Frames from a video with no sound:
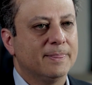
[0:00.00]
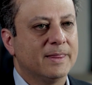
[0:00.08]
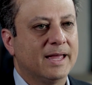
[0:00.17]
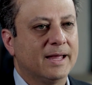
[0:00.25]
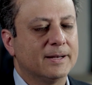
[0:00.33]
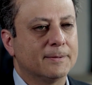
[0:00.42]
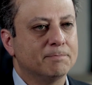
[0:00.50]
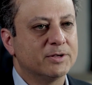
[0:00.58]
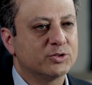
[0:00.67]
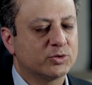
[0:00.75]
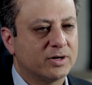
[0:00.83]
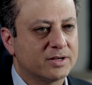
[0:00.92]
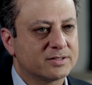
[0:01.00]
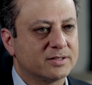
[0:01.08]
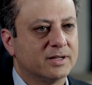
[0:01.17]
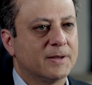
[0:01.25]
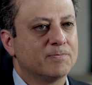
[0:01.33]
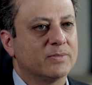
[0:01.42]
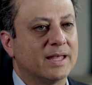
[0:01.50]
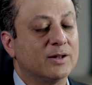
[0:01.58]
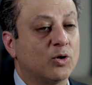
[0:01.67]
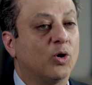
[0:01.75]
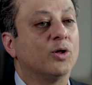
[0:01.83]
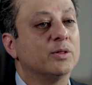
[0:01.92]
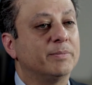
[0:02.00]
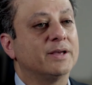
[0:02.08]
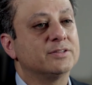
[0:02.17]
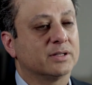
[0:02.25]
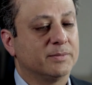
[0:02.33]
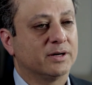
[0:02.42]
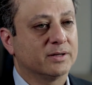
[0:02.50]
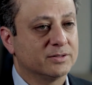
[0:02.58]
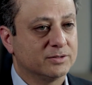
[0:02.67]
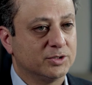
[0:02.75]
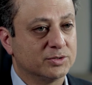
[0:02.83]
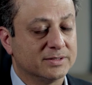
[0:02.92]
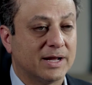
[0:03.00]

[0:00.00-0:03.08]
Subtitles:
and mistrust in all the basic American institutions.